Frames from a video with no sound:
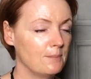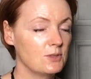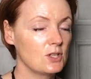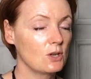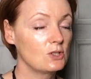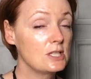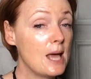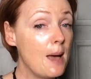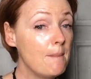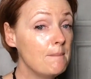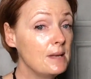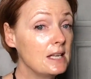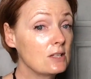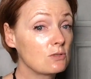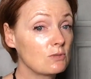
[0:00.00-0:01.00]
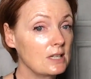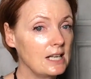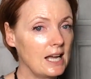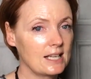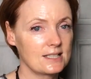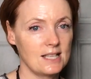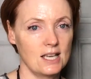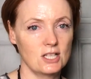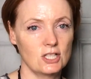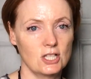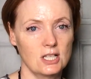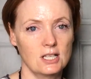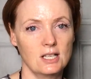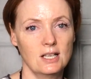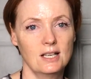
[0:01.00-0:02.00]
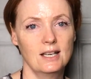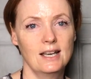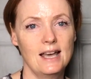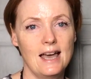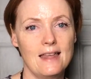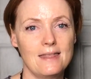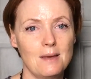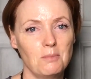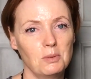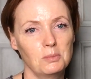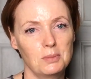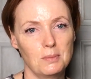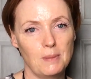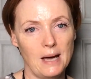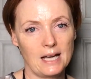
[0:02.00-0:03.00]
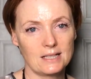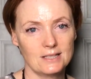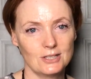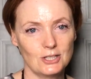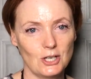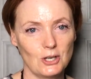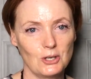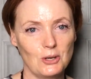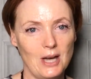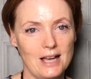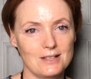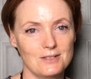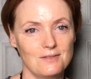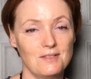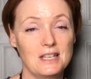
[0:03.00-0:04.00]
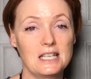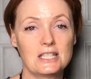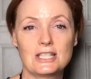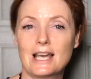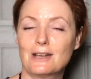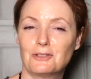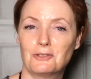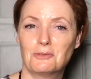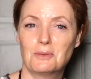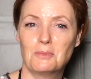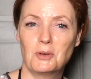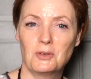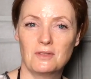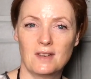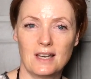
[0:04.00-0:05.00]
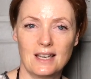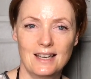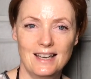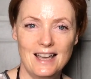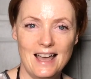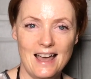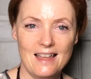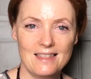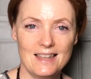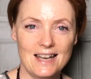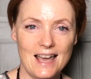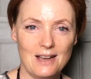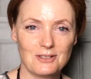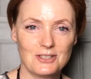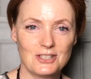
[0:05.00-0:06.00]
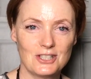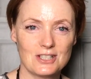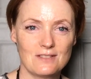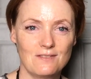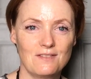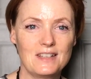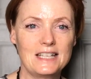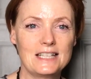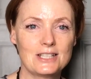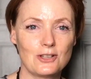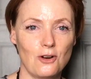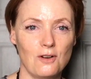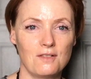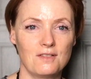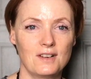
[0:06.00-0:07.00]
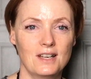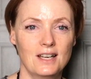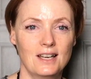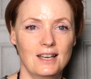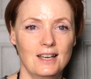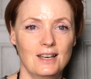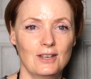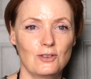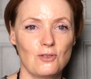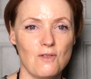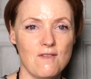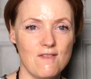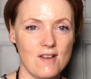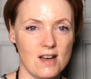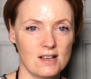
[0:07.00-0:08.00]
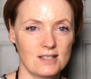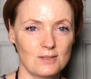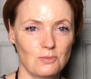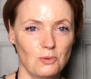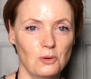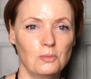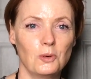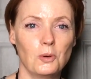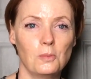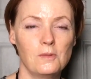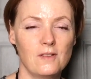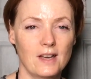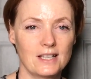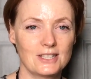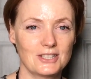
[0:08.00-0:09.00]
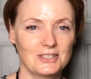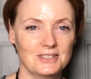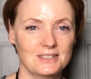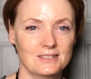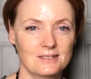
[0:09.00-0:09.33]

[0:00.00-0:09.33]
So 10 minutes relaxation, and then we'll be back to show you how to finish, how to remove it, and then how to just finish off your first warm orb facial.